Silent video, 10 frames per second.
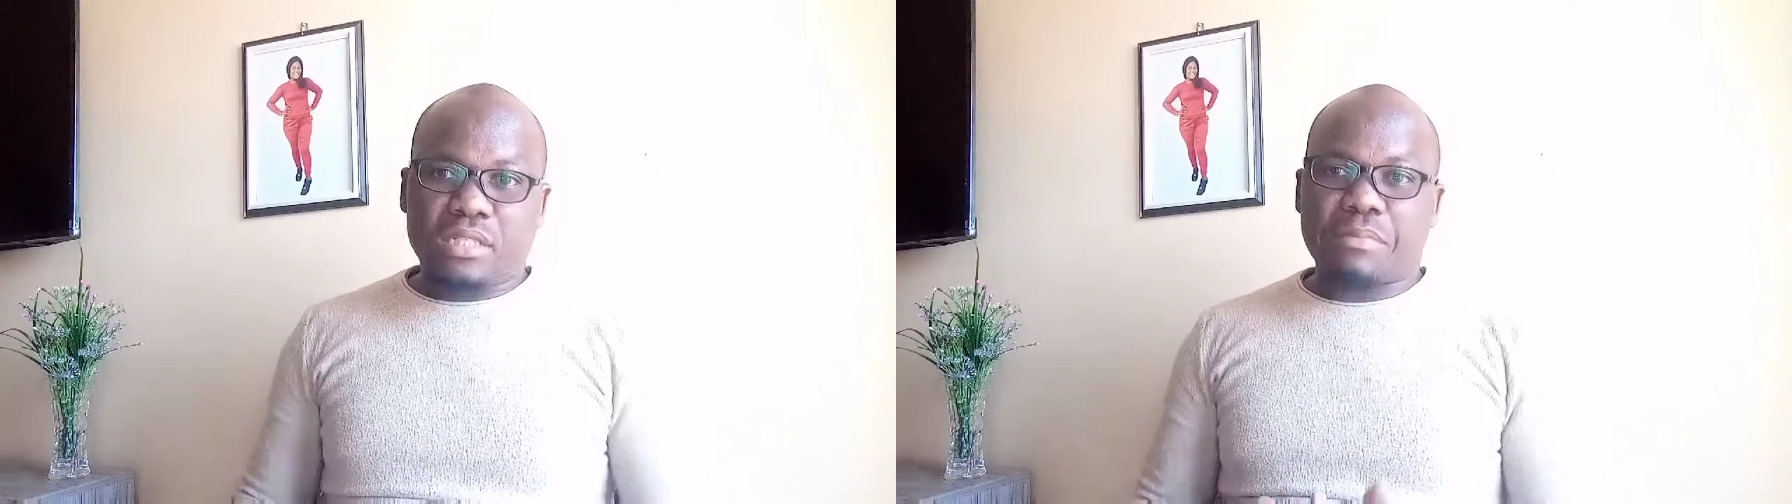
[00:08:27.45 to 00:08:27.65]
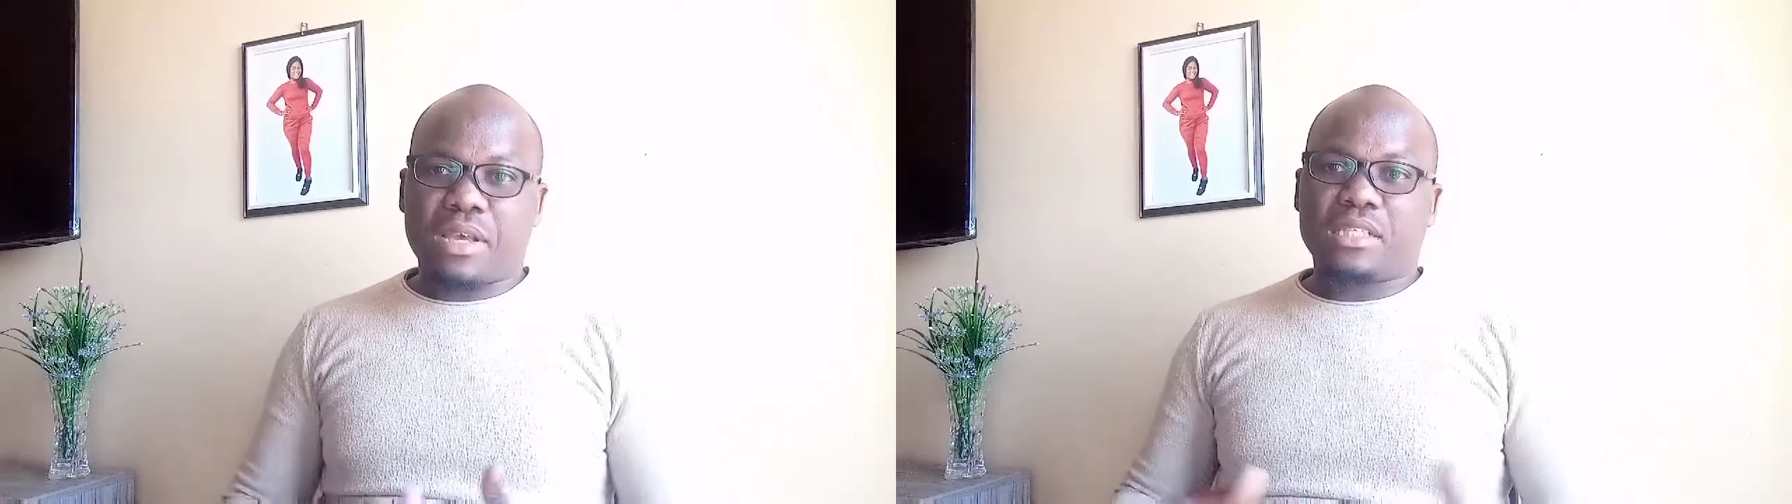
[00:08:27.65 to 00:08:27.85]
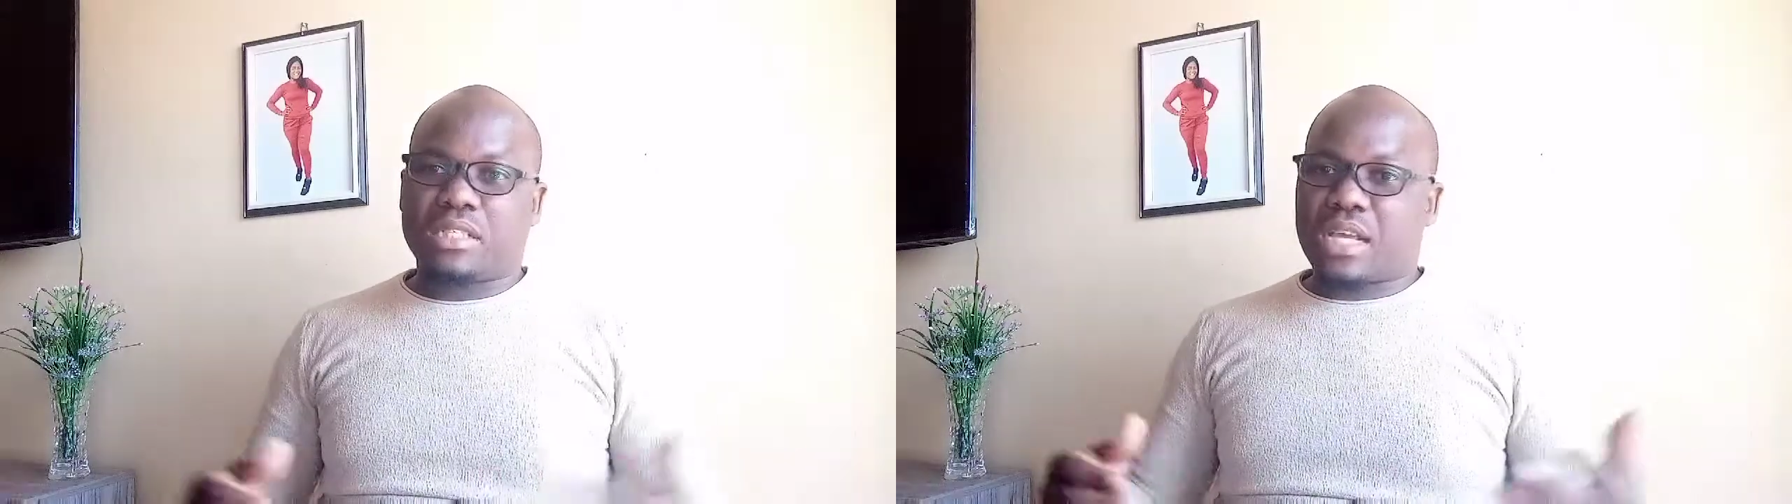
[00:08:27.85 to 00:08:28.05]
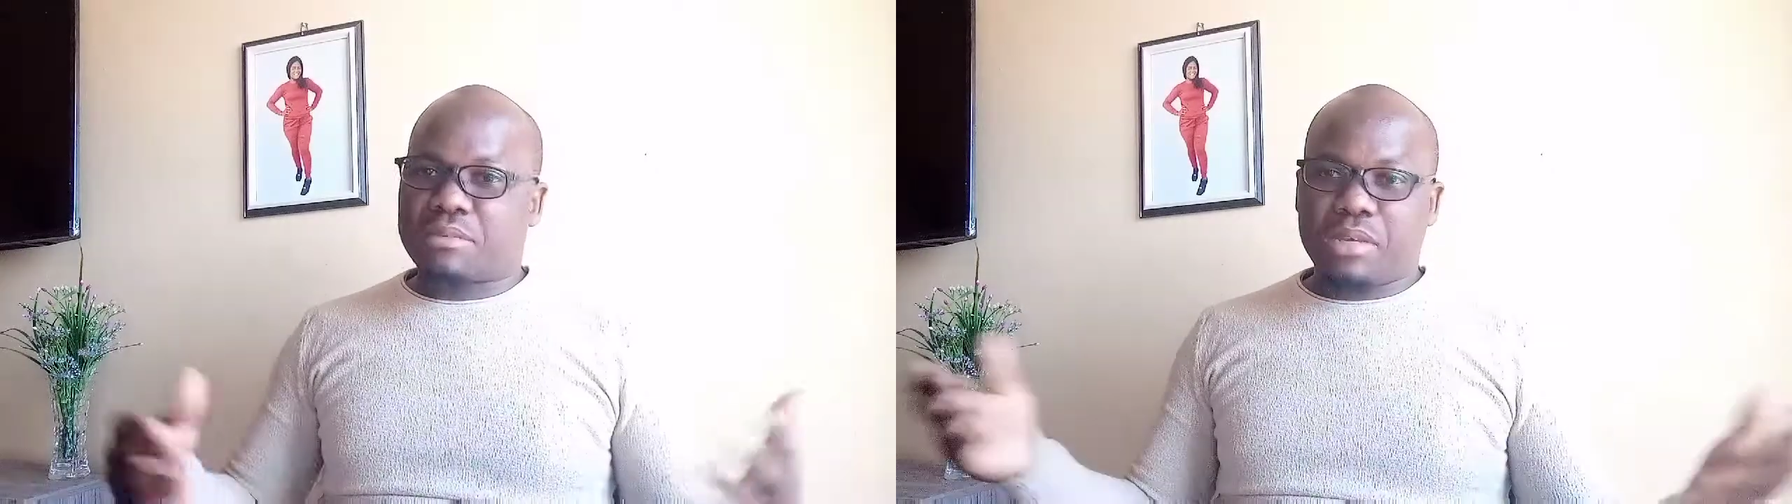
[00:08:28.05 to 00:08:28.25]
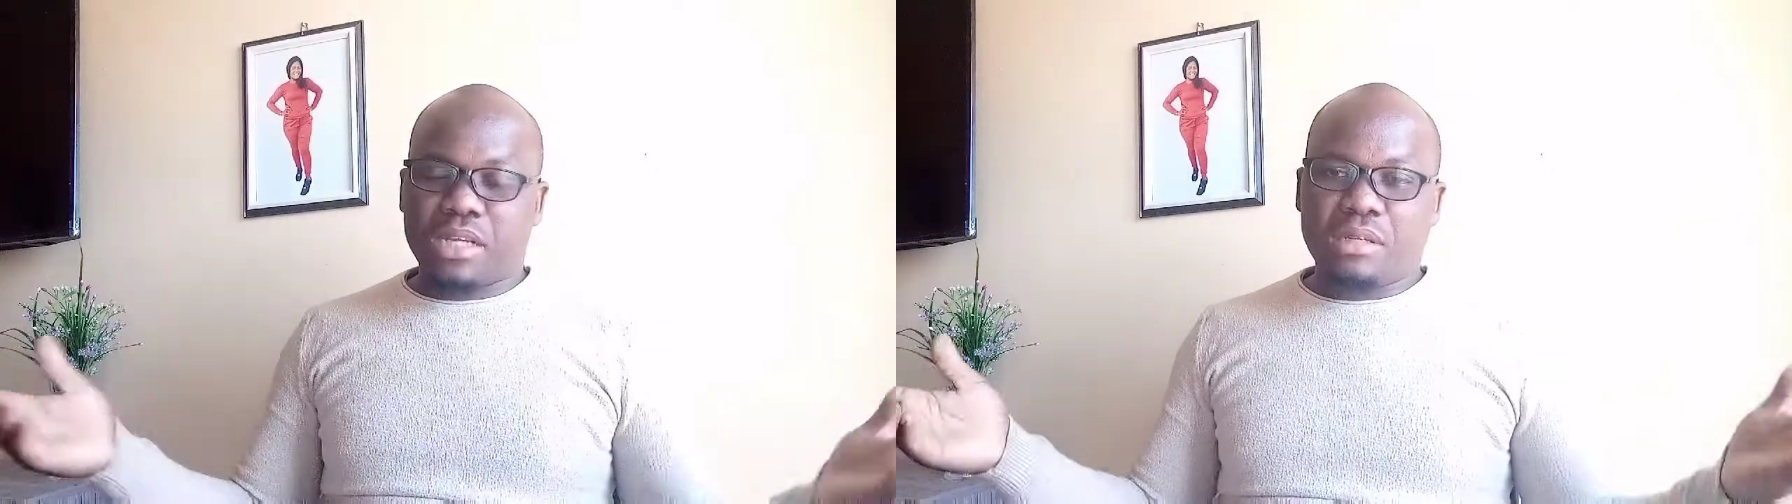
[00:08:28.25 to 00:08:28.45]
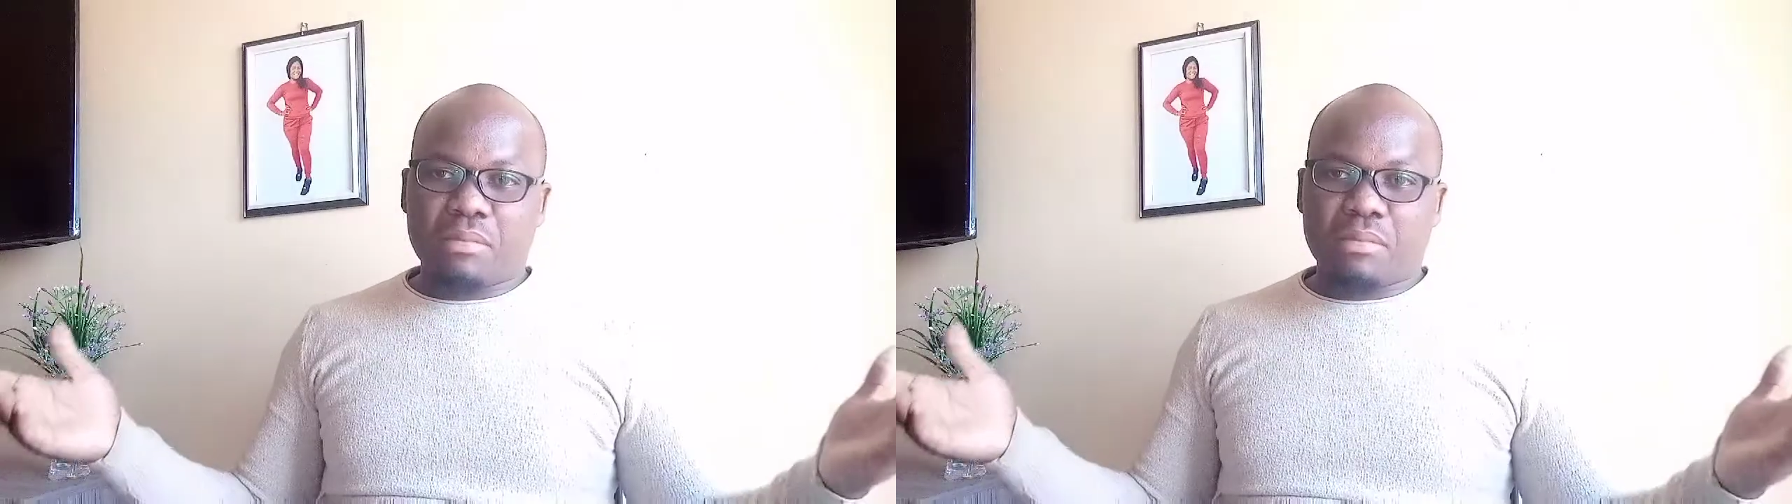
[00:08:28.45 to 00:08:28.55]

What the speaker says: It has made